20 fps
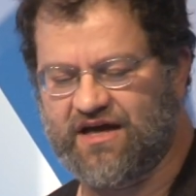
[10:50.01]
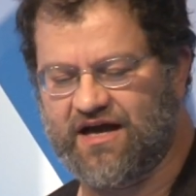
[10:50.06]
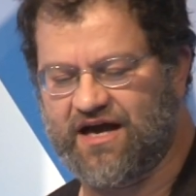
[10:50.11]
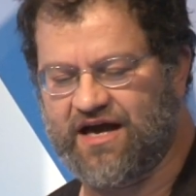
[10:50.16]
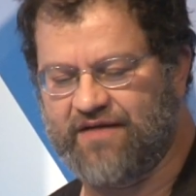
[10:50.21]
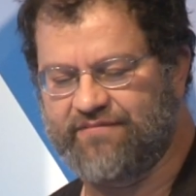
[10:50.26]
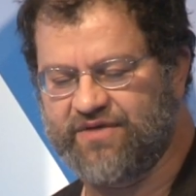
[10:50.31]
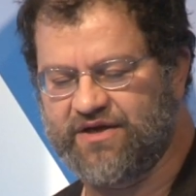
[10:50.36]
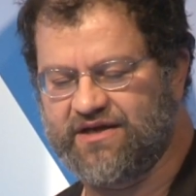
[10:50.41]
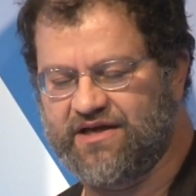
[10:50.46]

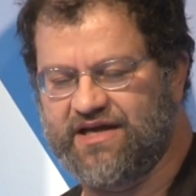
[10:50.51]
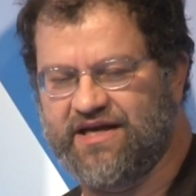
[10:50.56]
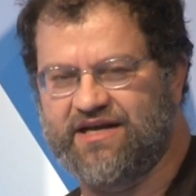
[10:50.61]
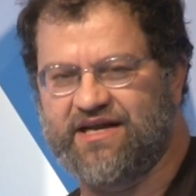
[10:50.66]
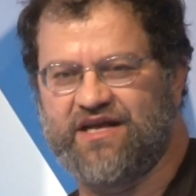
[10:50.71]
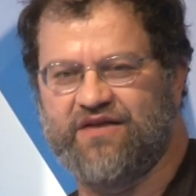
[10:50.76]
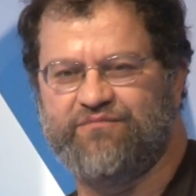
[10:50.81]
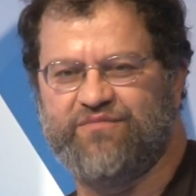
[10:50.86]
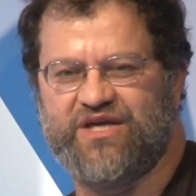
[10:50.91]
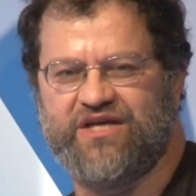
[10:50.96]
It
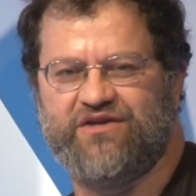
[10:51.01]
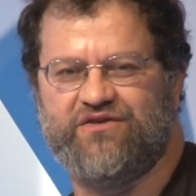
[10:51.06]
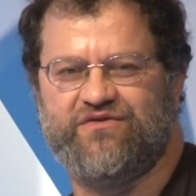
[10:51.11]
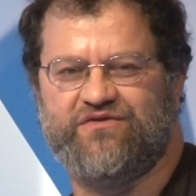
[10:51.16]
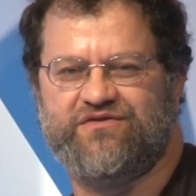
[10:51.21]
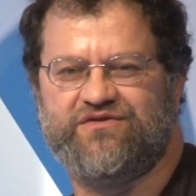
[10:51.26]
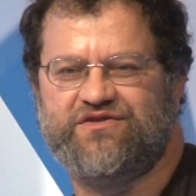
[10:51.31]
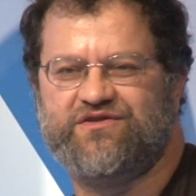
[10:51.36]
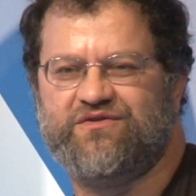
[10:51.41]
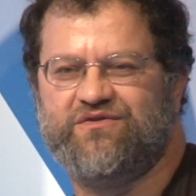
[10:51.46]
can be
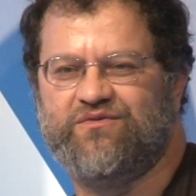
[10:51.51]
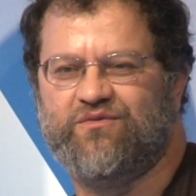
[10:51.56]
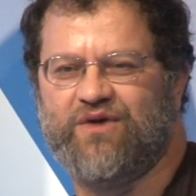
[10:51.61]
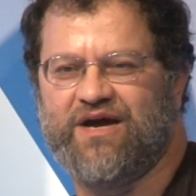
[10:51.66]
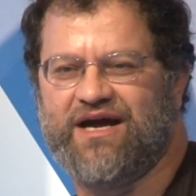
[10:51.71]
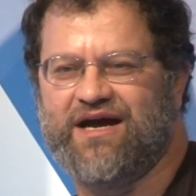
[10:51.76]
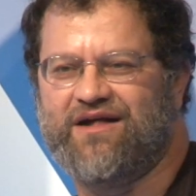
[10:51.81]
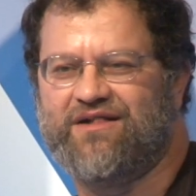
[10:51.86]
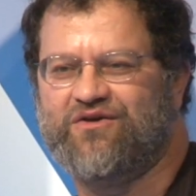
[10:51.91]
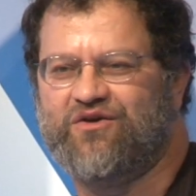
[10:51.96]
used
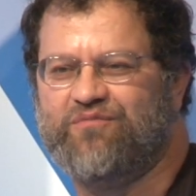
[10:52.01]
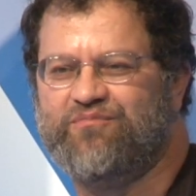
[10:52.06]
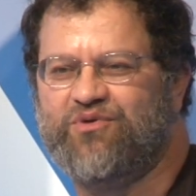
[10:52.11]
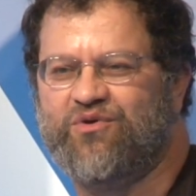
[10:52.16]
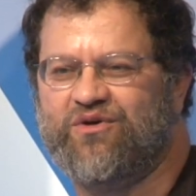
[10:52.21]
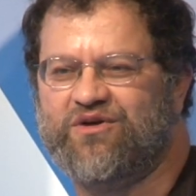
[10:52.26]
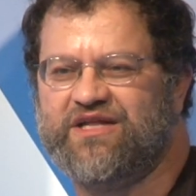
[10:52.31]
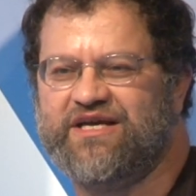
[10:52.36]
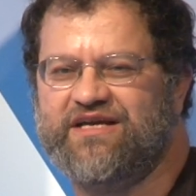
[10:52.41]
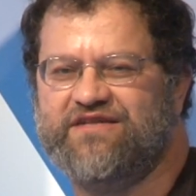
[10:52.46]
well or
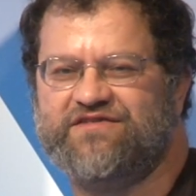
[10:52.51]
poorly.